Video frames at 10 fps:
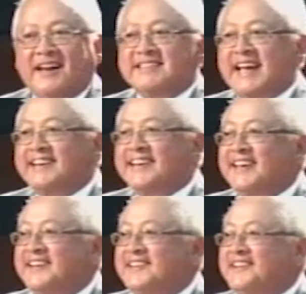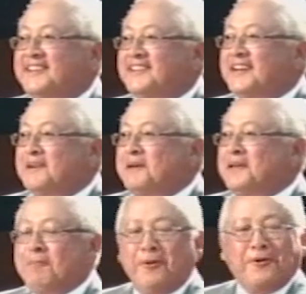I indicated, there are many
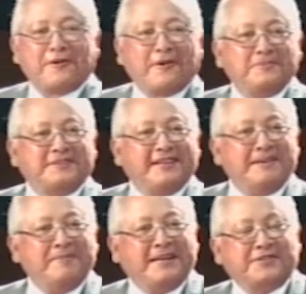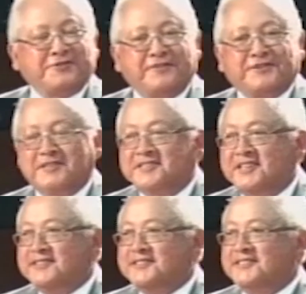programs in the Ministry of
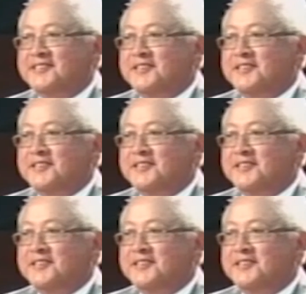Justice.